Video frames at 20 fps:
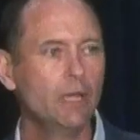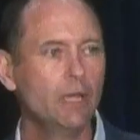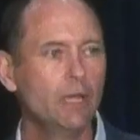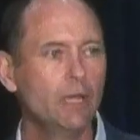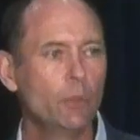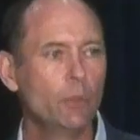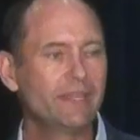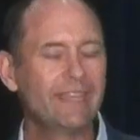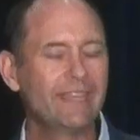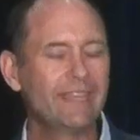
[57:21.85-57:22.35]

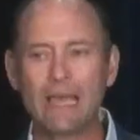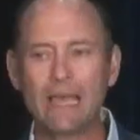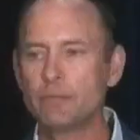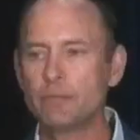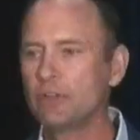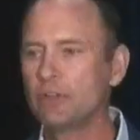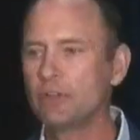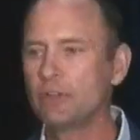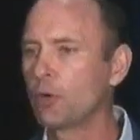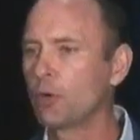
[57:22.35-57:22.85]
We can't
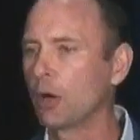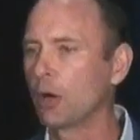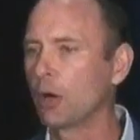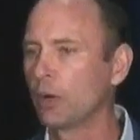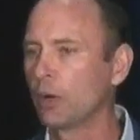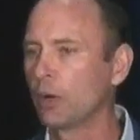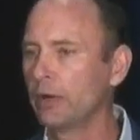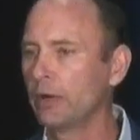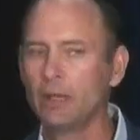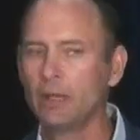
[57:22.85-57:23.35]
move
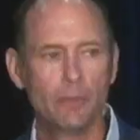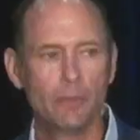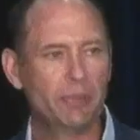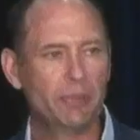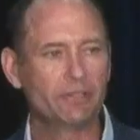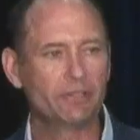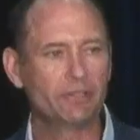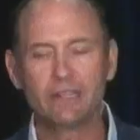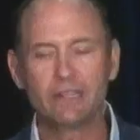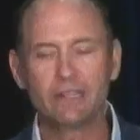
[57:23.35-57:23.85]
forward
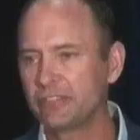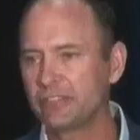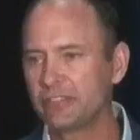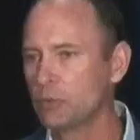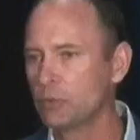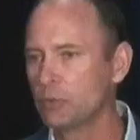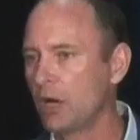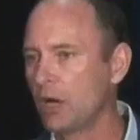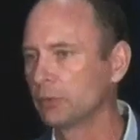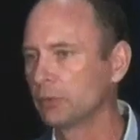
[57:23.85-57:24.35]
building a
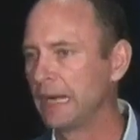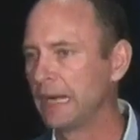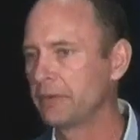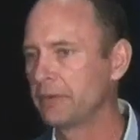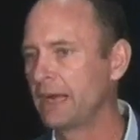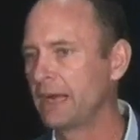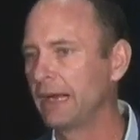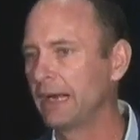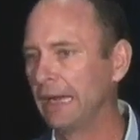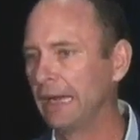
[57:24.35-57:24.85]
seawall around
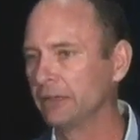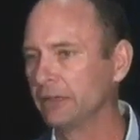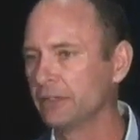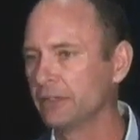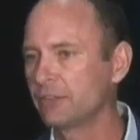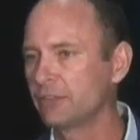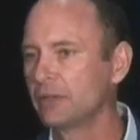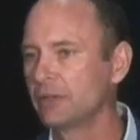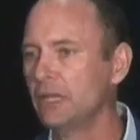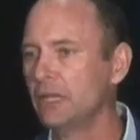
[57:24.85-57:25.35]
our
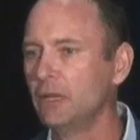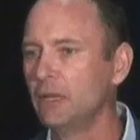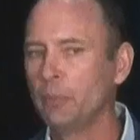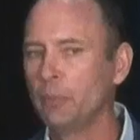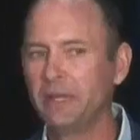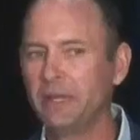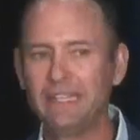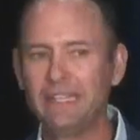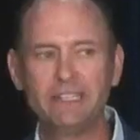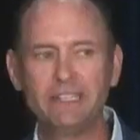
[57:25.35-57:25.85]
islands. We
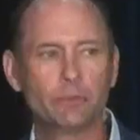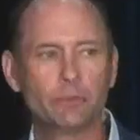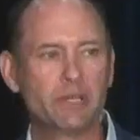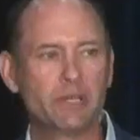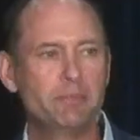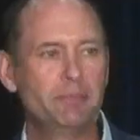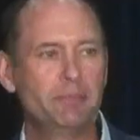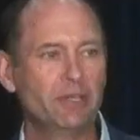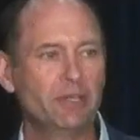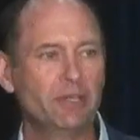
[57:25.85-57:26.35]
need to
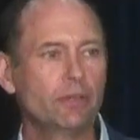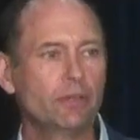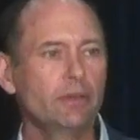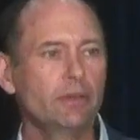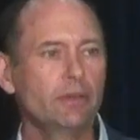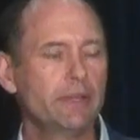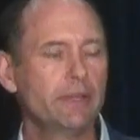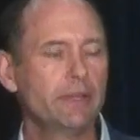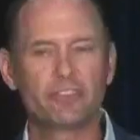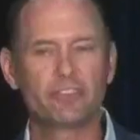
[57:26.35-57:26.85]
rebuild
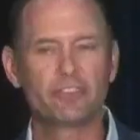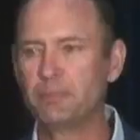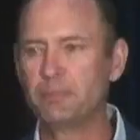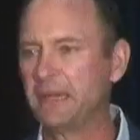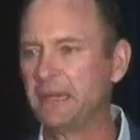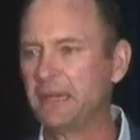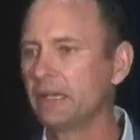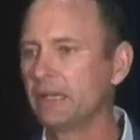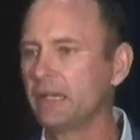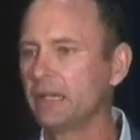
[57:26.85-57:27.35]
in the
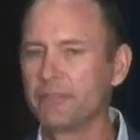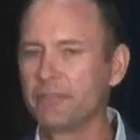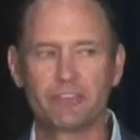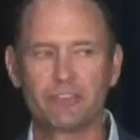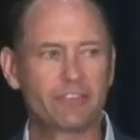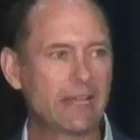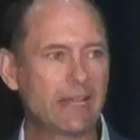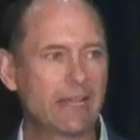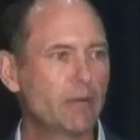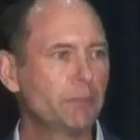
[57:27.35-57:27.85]
spirit of the
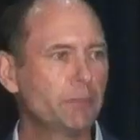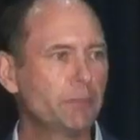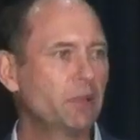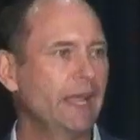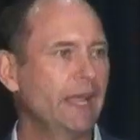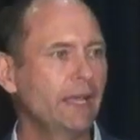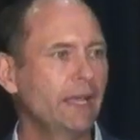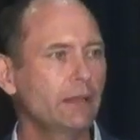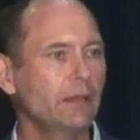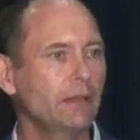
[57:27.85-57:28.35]
Sanibel
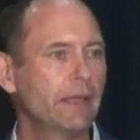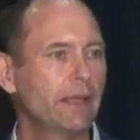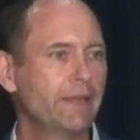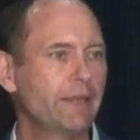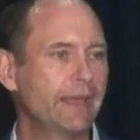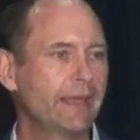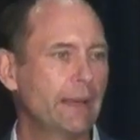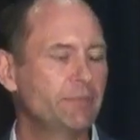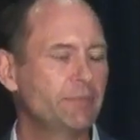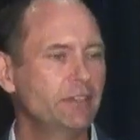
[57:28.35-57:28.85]
Plan and the
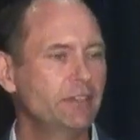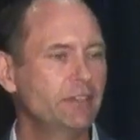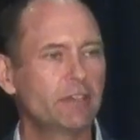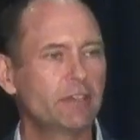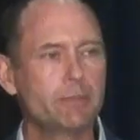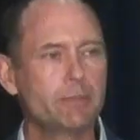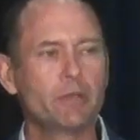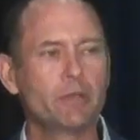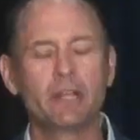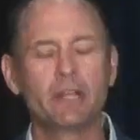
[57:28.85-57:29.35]
Captiva
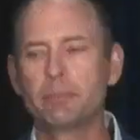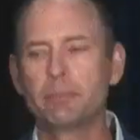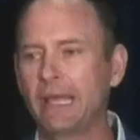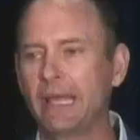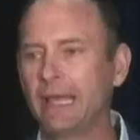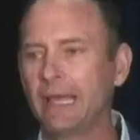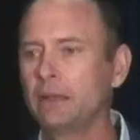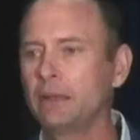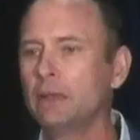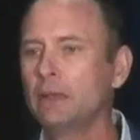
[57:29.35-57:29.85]
Community
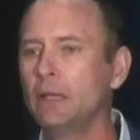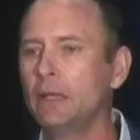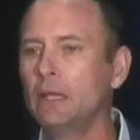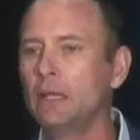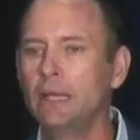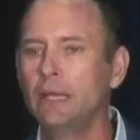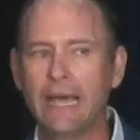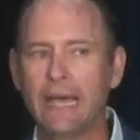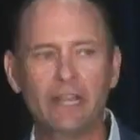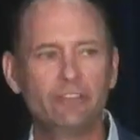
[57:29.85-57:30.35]
Plan
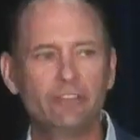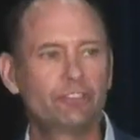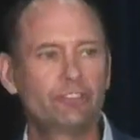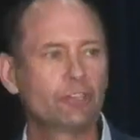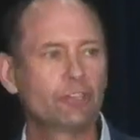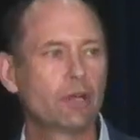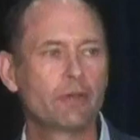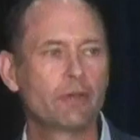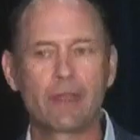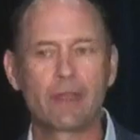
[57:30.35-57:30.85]
and
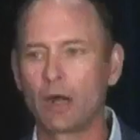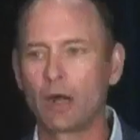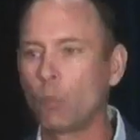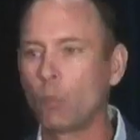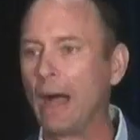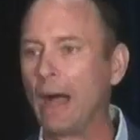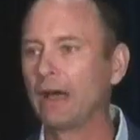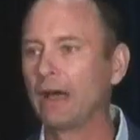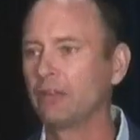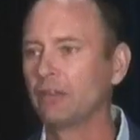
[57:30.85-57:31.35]
ensure that our
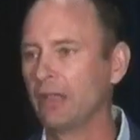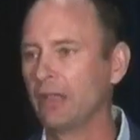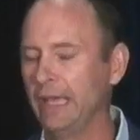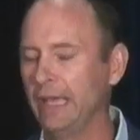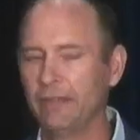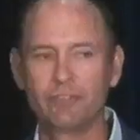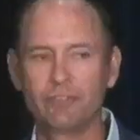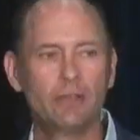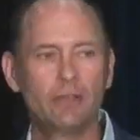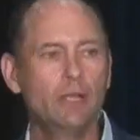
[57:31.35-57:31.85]

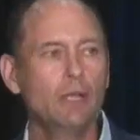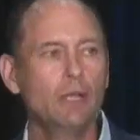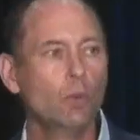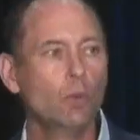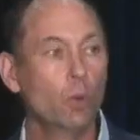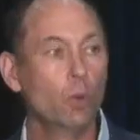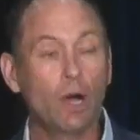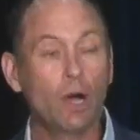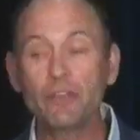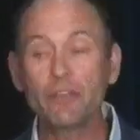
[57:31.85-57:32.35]
wildlife
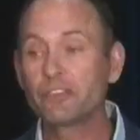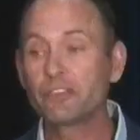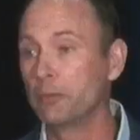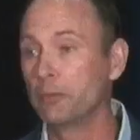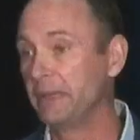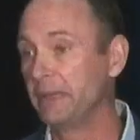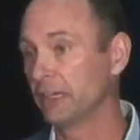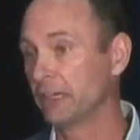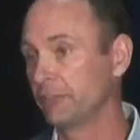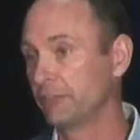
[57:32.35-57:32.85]
will also
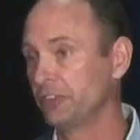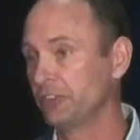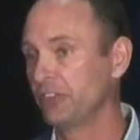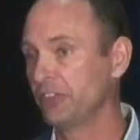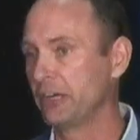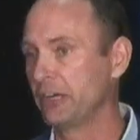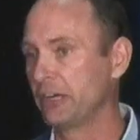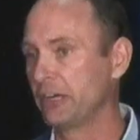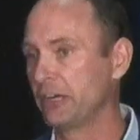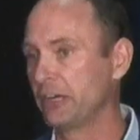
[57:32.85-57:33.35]
be here for
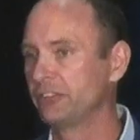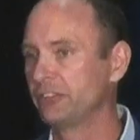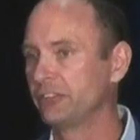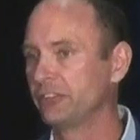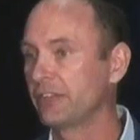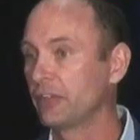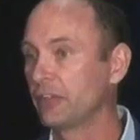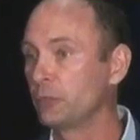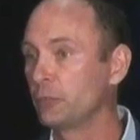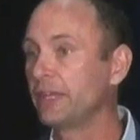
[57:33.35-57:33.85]
generations
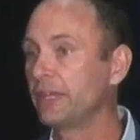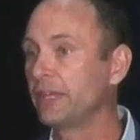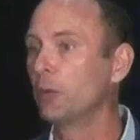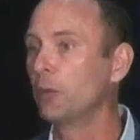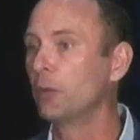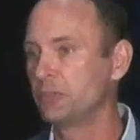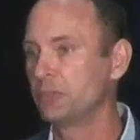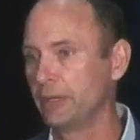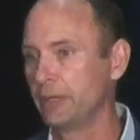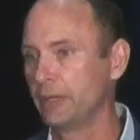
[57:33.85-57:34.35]
as we
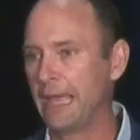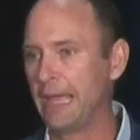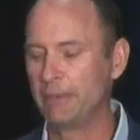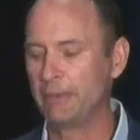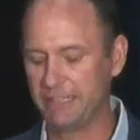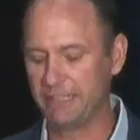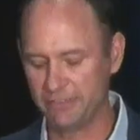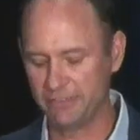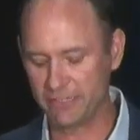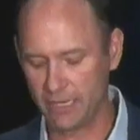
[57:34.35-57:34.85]
hope to inhabit
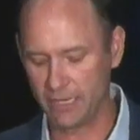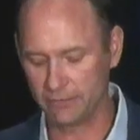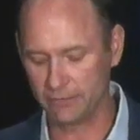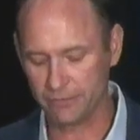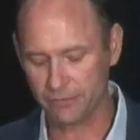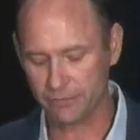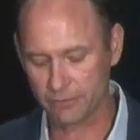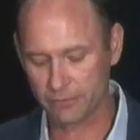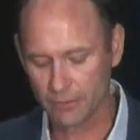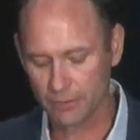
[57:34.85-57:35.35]
these
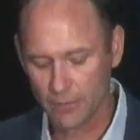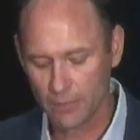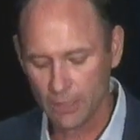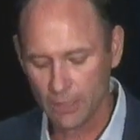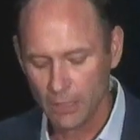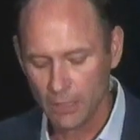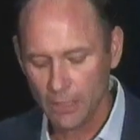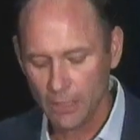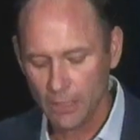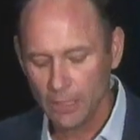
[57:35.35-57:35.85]
islands.
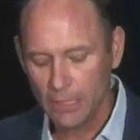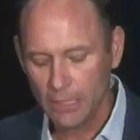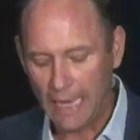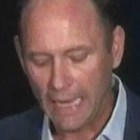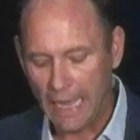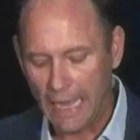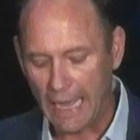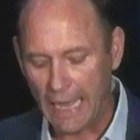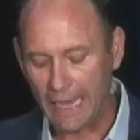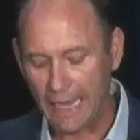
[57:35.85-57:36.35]

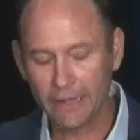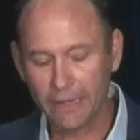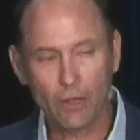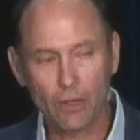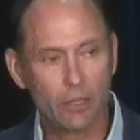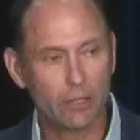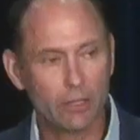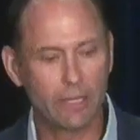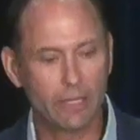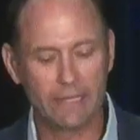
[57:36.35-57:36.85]
I
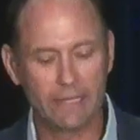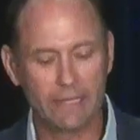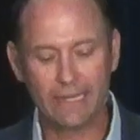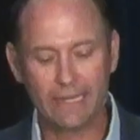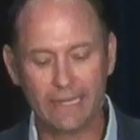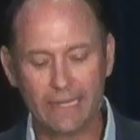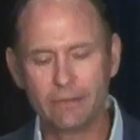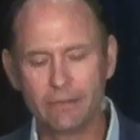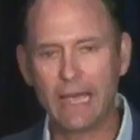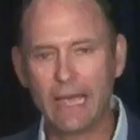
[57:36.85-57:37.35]

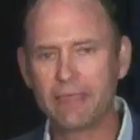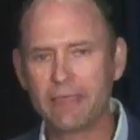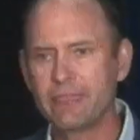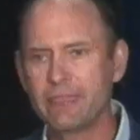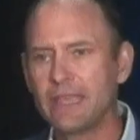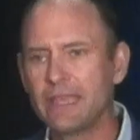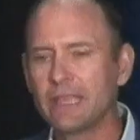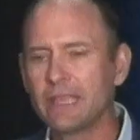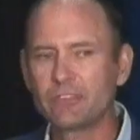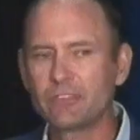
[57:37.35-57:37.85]

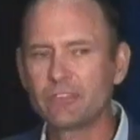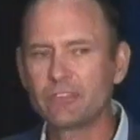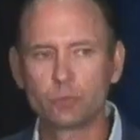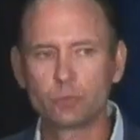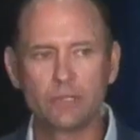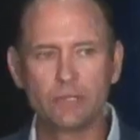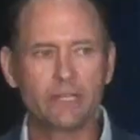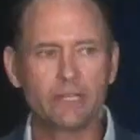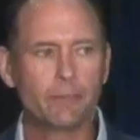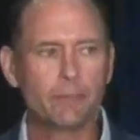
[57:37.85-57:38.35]
think it's
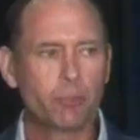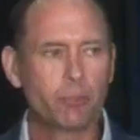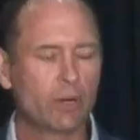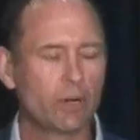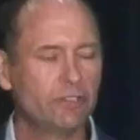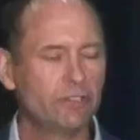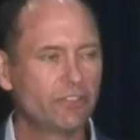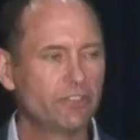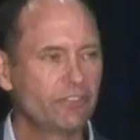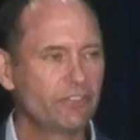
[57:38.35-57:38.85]
really
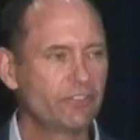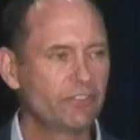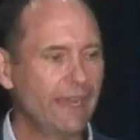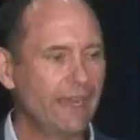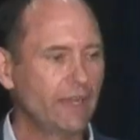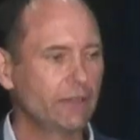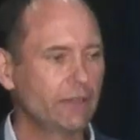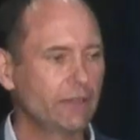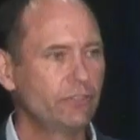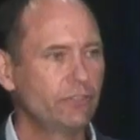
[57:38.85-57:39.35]
important just take
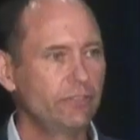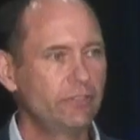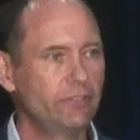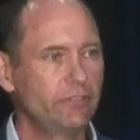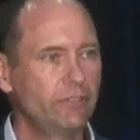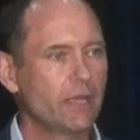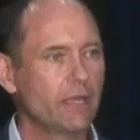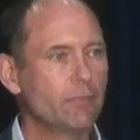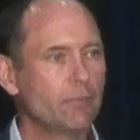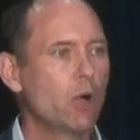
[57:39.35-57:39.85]

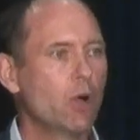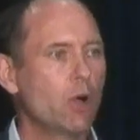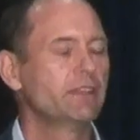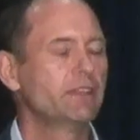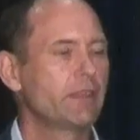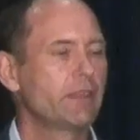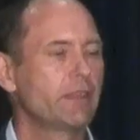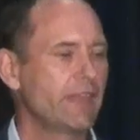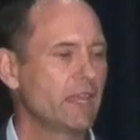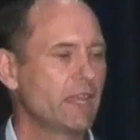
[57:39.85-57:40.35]
a moment
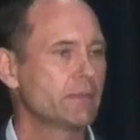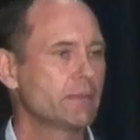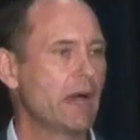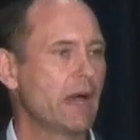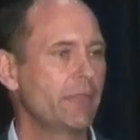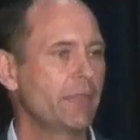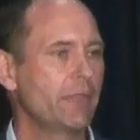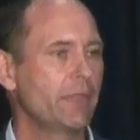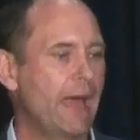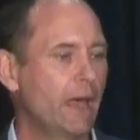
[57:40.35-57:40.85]
to think
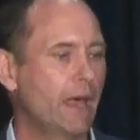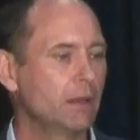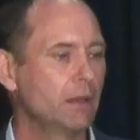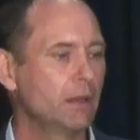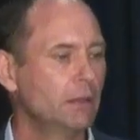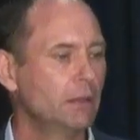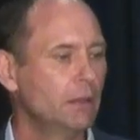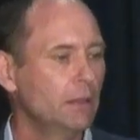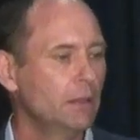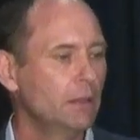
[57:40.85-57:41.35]
about that.
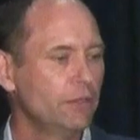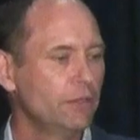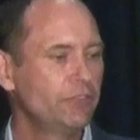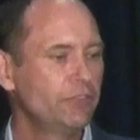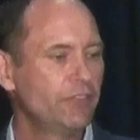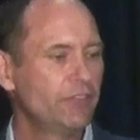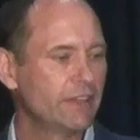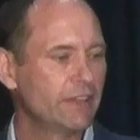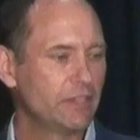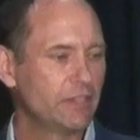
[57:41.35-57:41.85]
You see
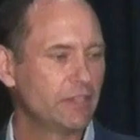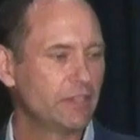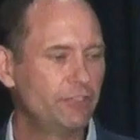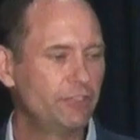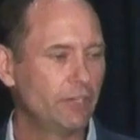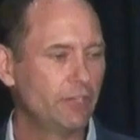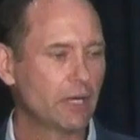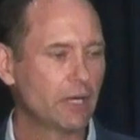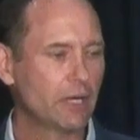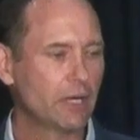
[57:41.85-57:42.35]
this image
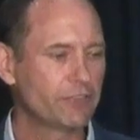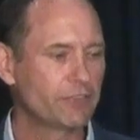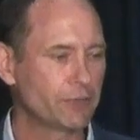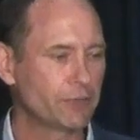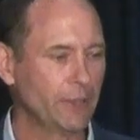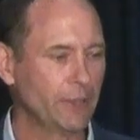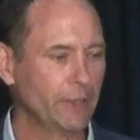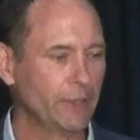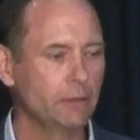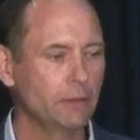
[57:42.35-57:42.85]
here on the
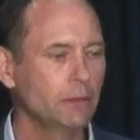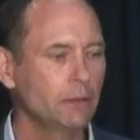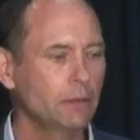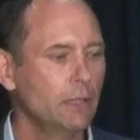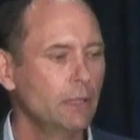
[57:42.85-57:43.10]
screen.